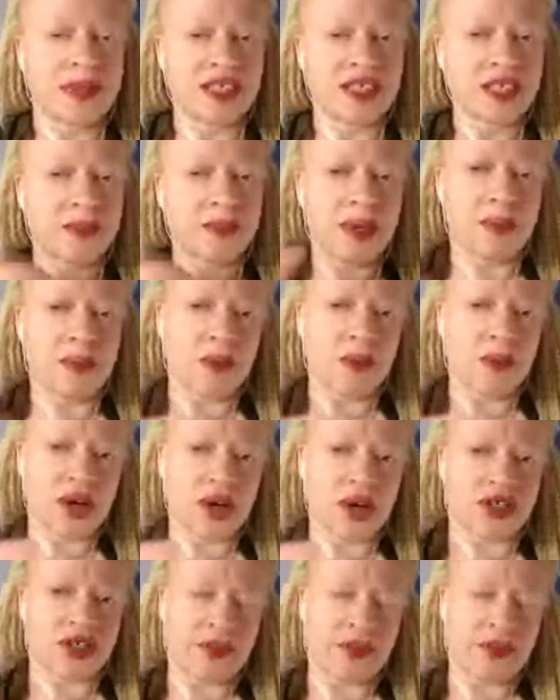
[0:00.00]
especially people
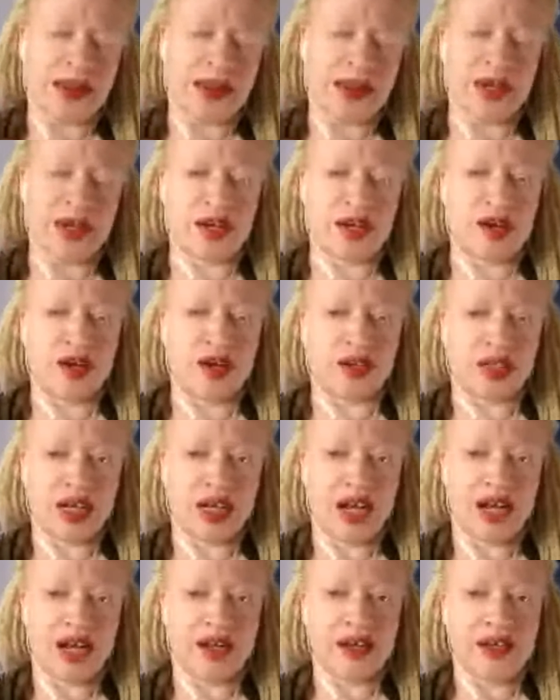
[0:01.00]
who are trying to make money
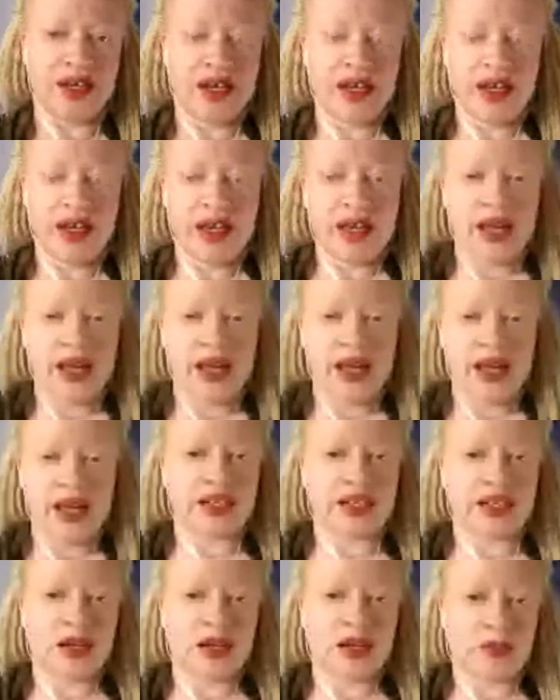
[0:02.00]
online.
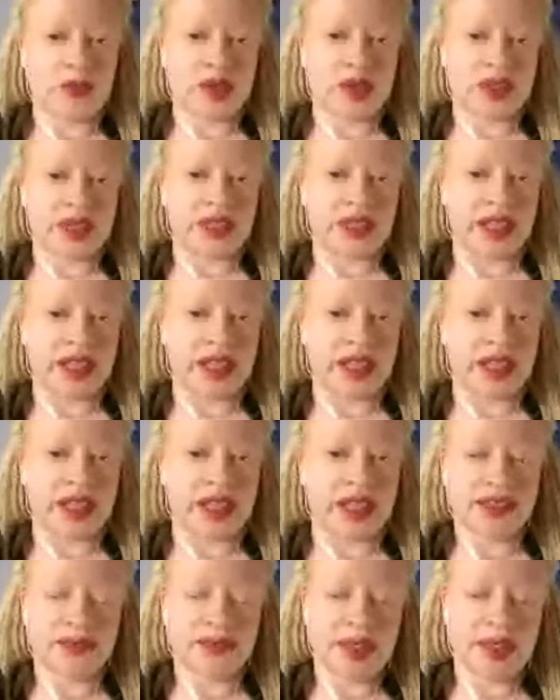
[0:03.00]
And the number one thing they
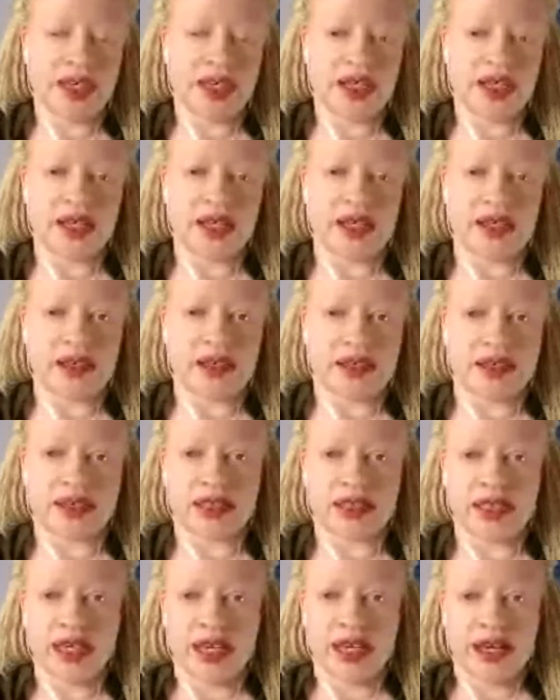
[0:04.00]
ask me
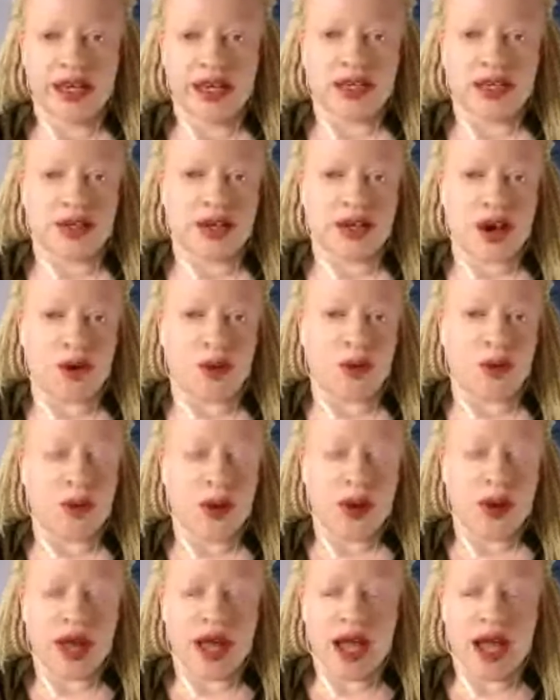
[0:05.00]
is,
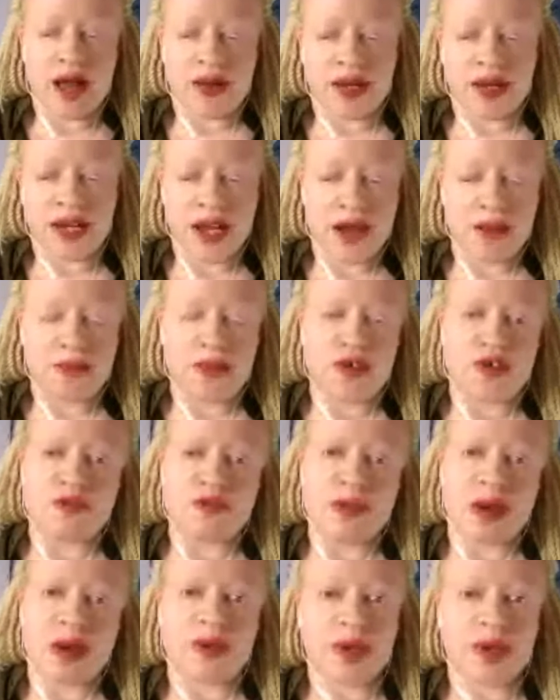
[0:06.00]
how can I improve
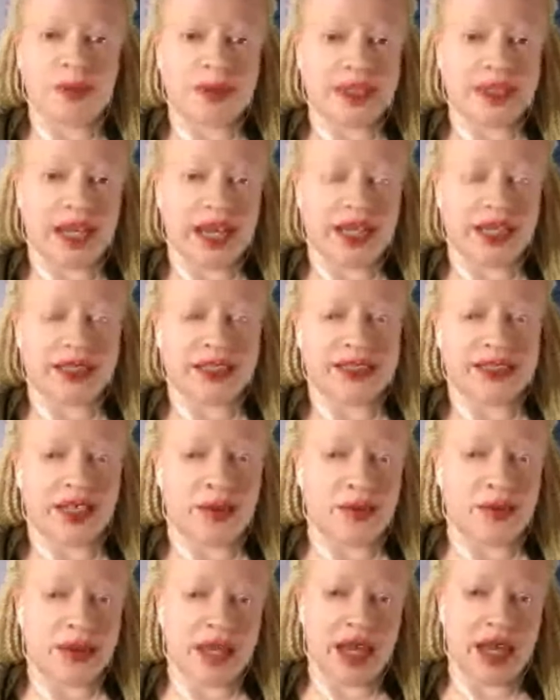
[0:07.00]
my website so
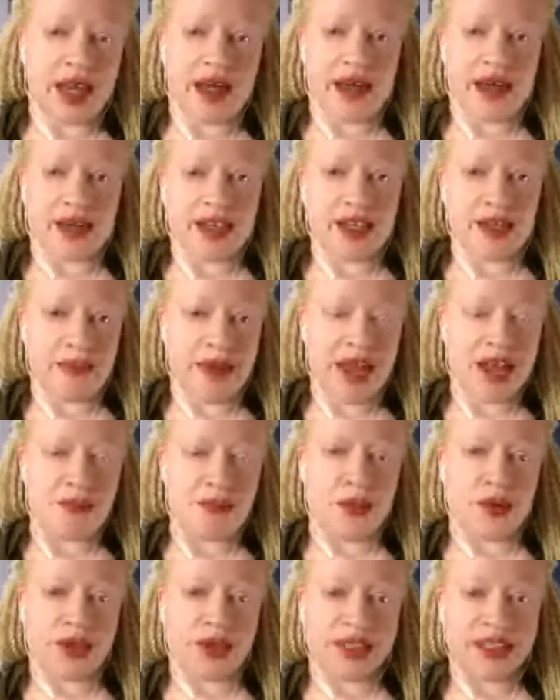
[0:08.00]
that I can make
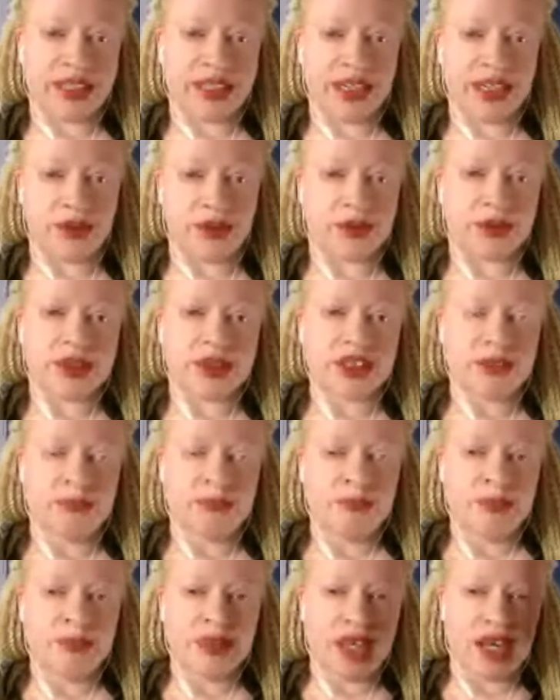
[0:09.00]
more sales?
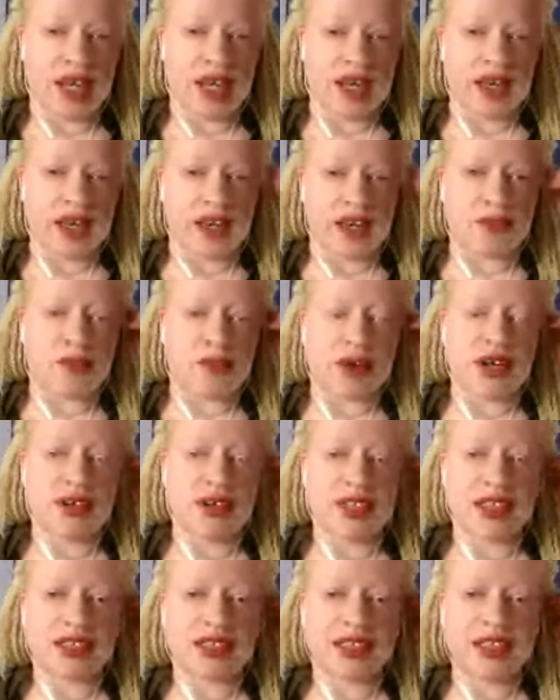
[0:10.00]
And one of
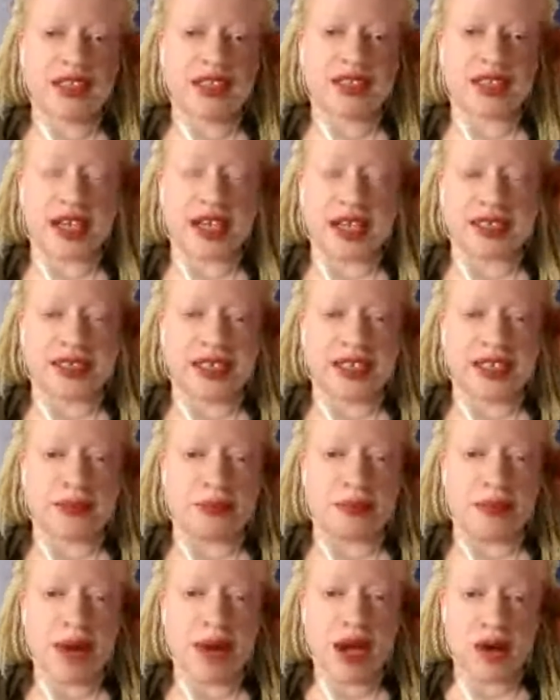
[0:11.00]
the things that I see the
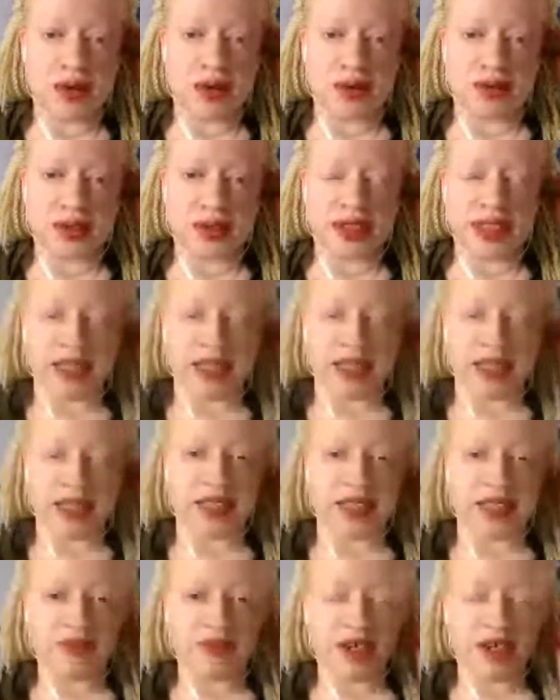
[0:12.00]
most is
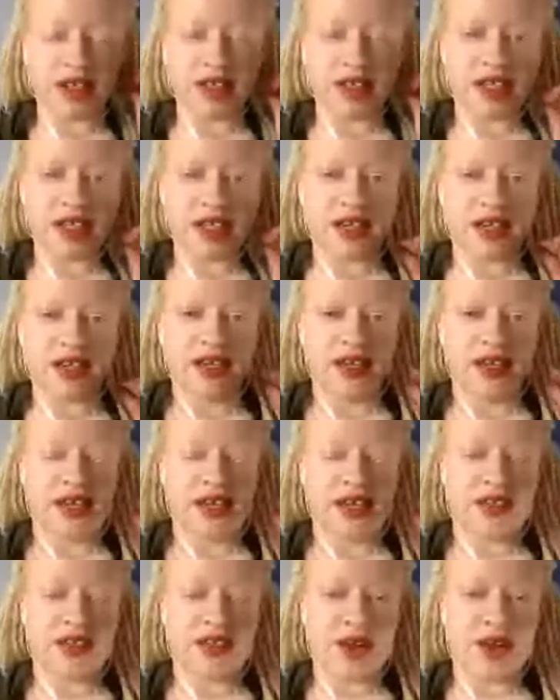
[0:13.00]
definitely,
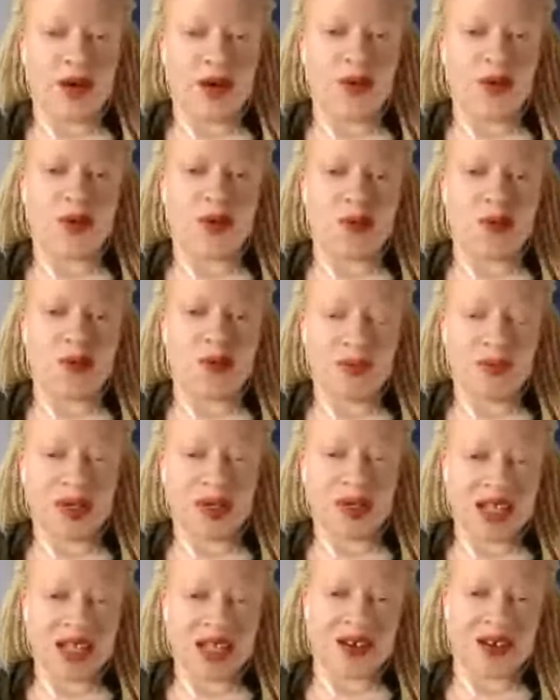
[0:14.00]
what we're
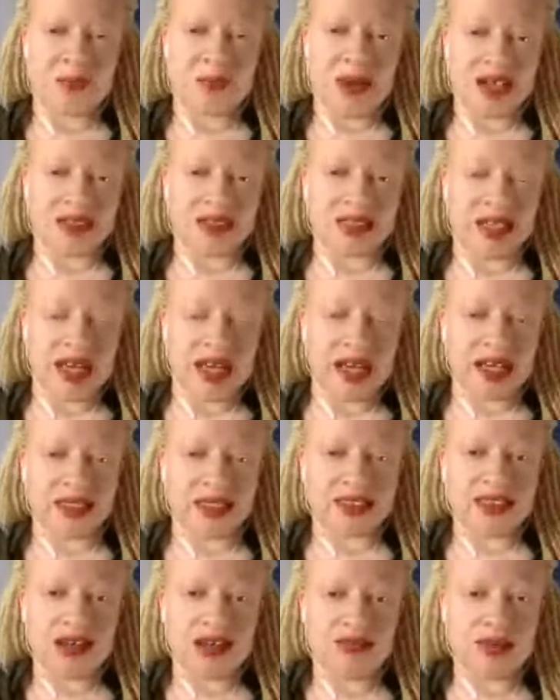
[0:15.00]
talking about today is
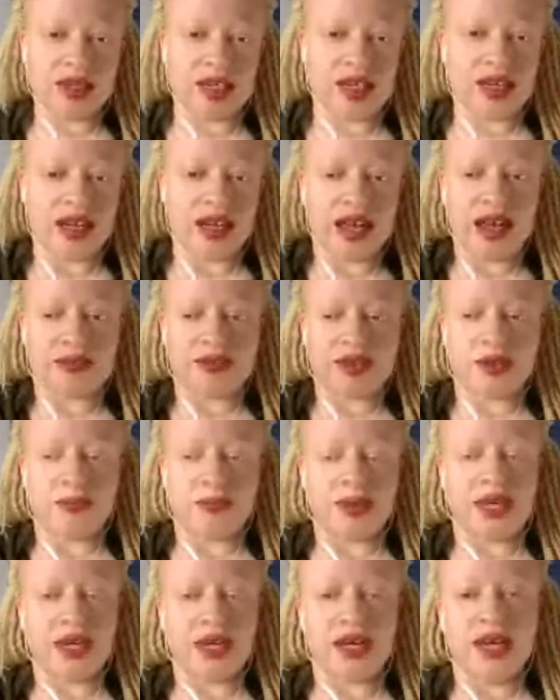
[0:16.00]
definitely going to have to
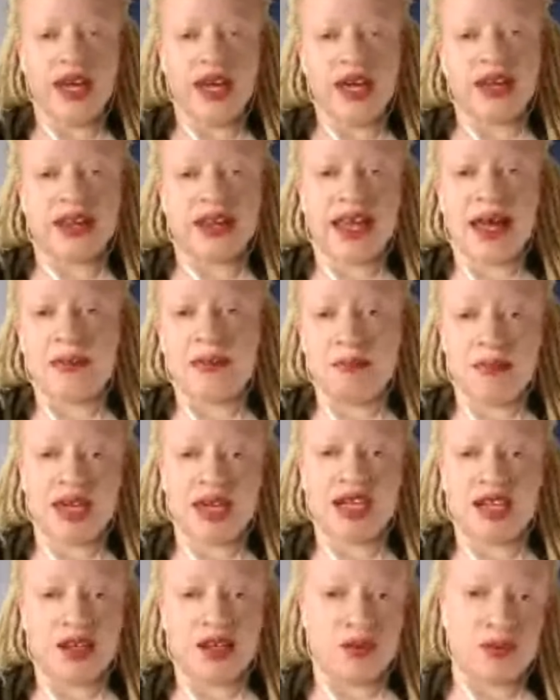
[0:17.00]
be that
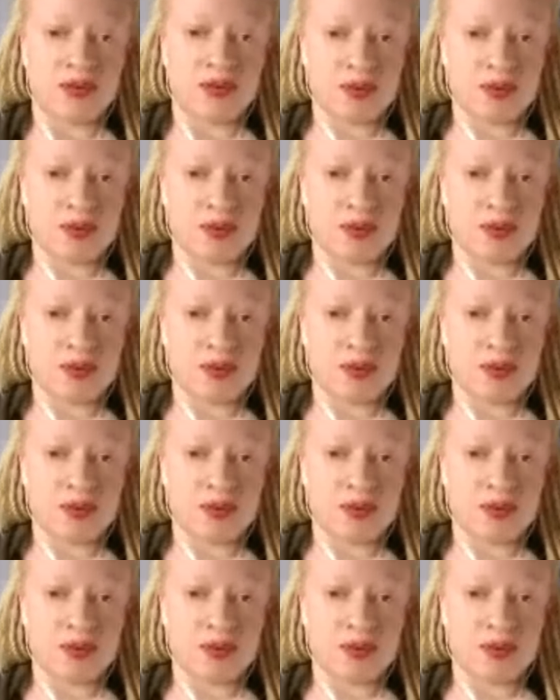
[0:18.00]
menu.